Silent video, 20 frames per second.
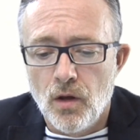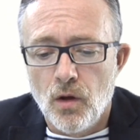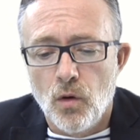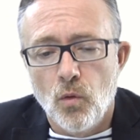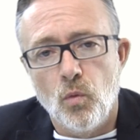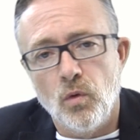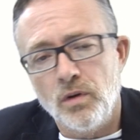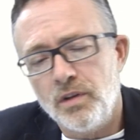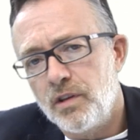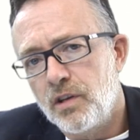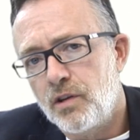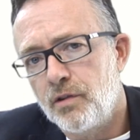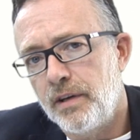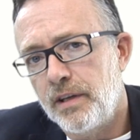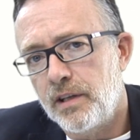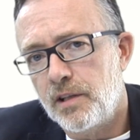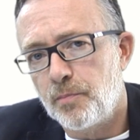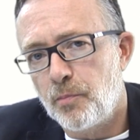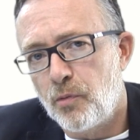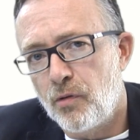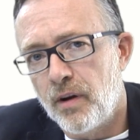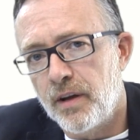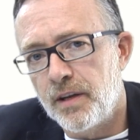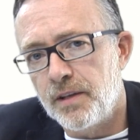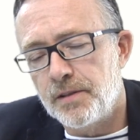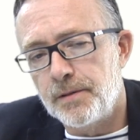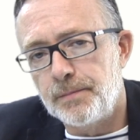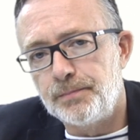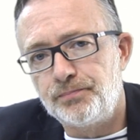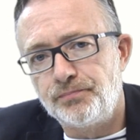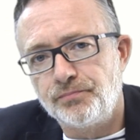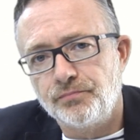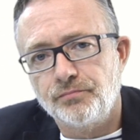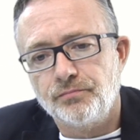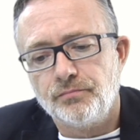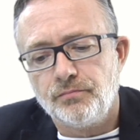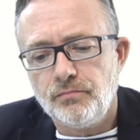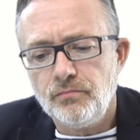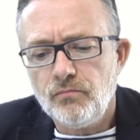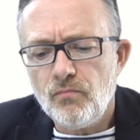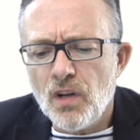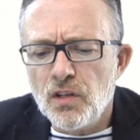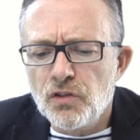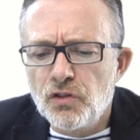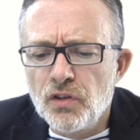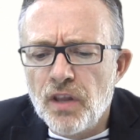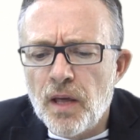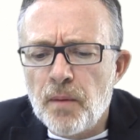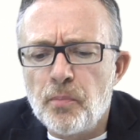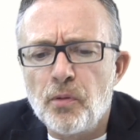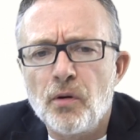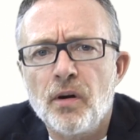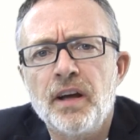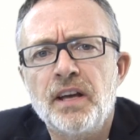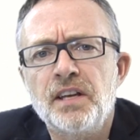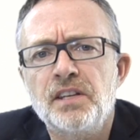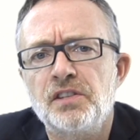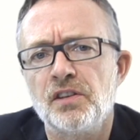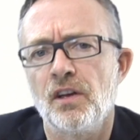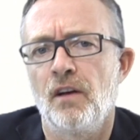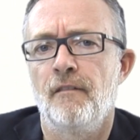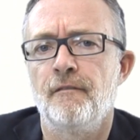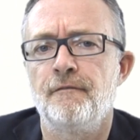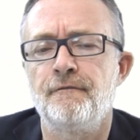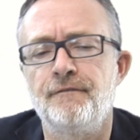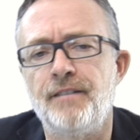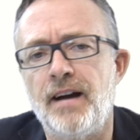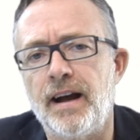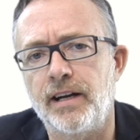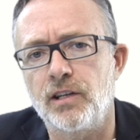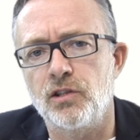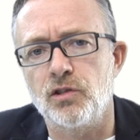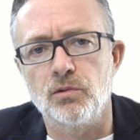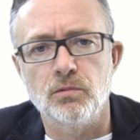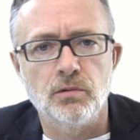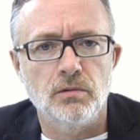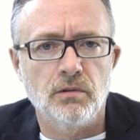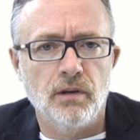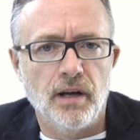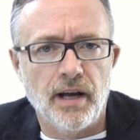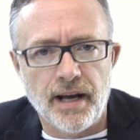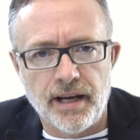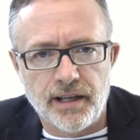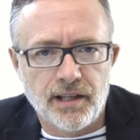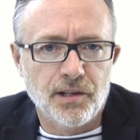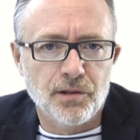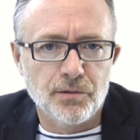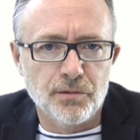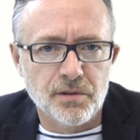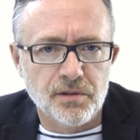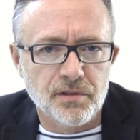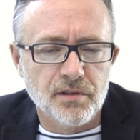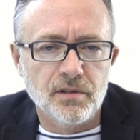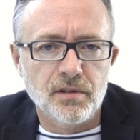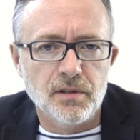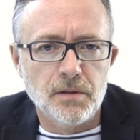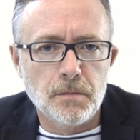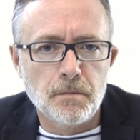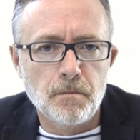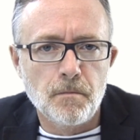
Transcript: What do the critics praise? Do they praise factual accuracy?